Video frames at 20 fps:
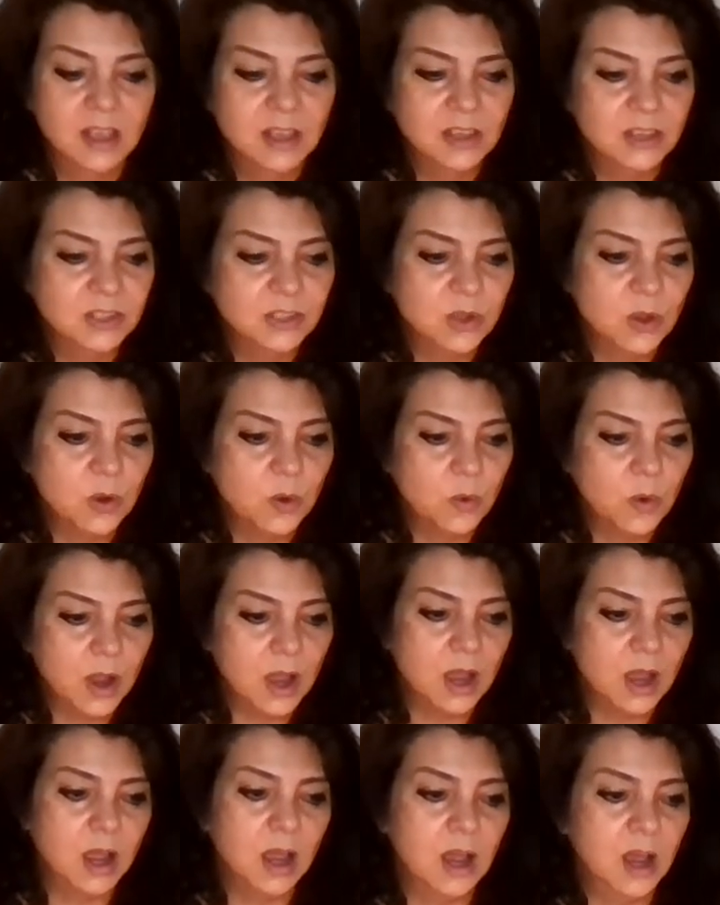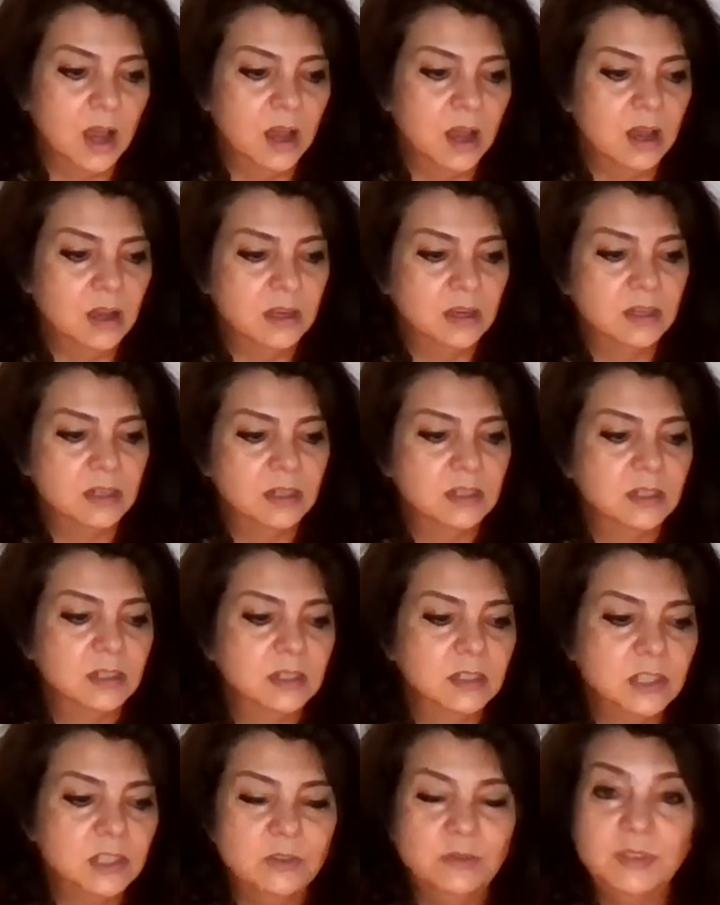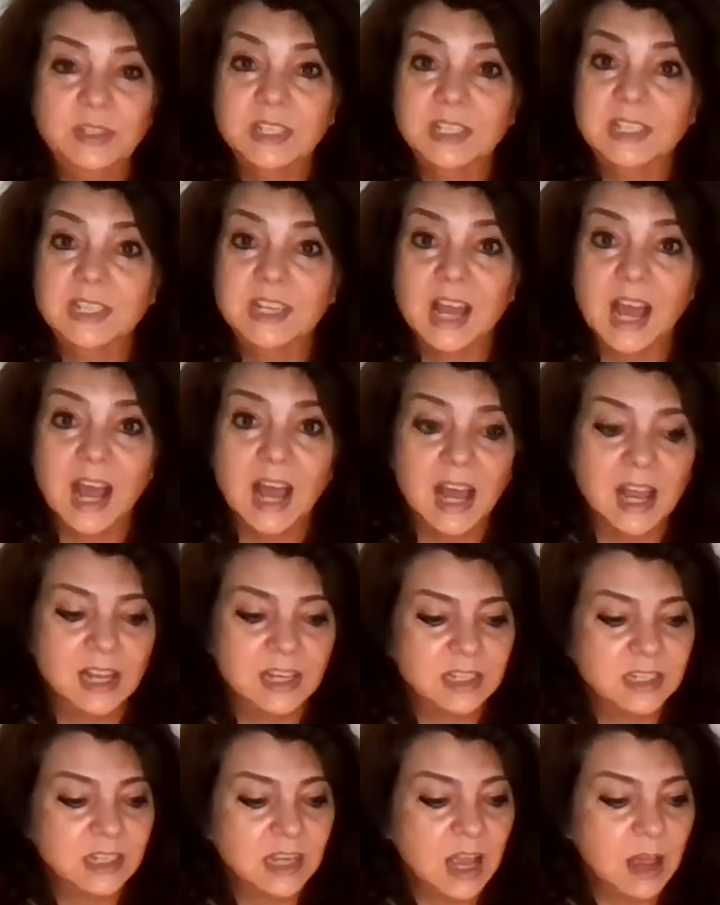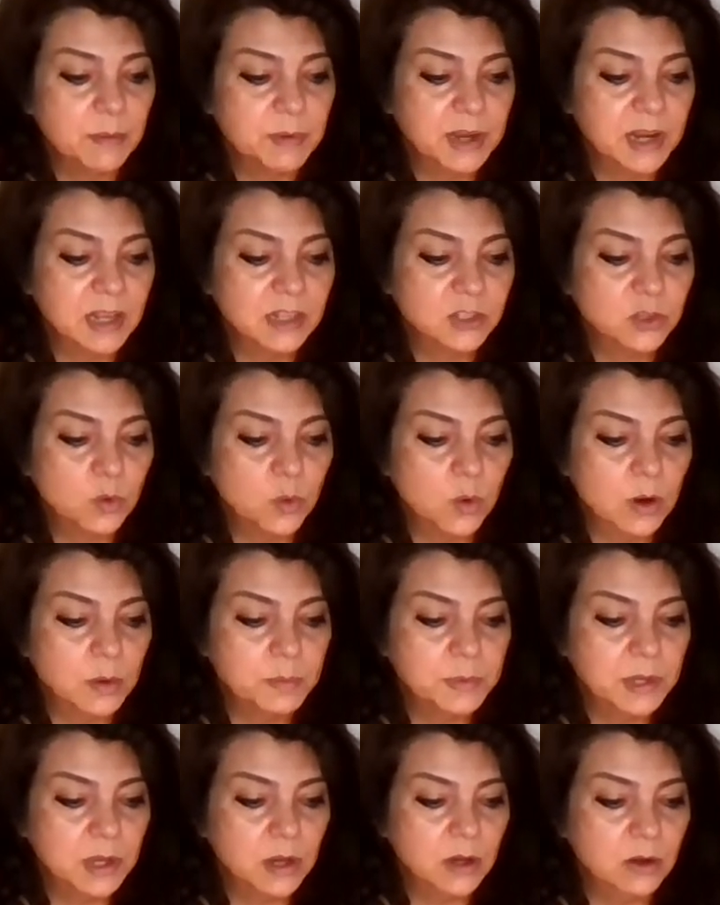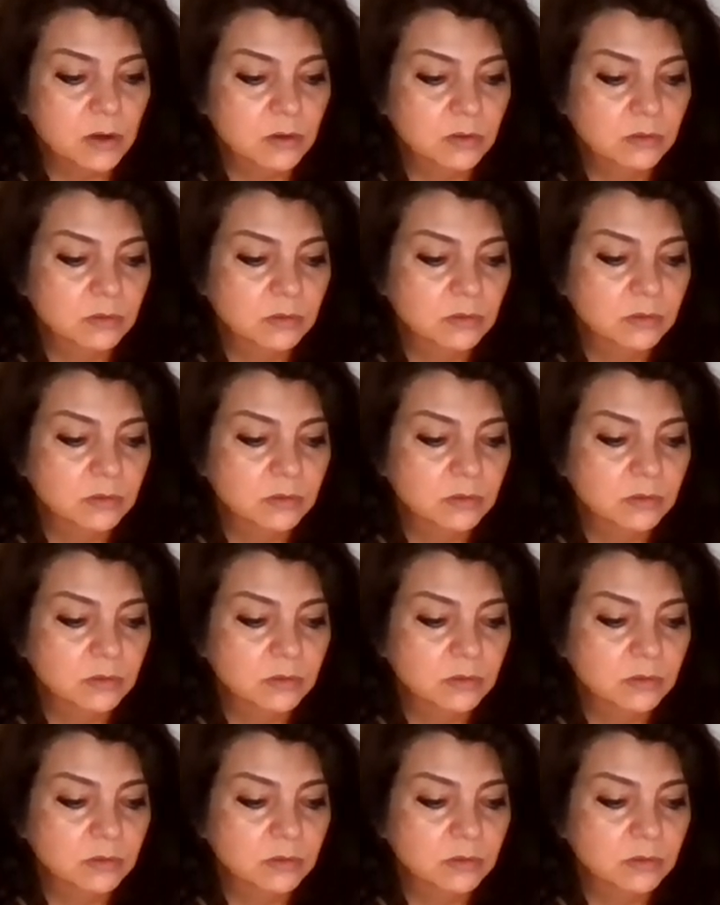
So, you did not comment on Scorpio,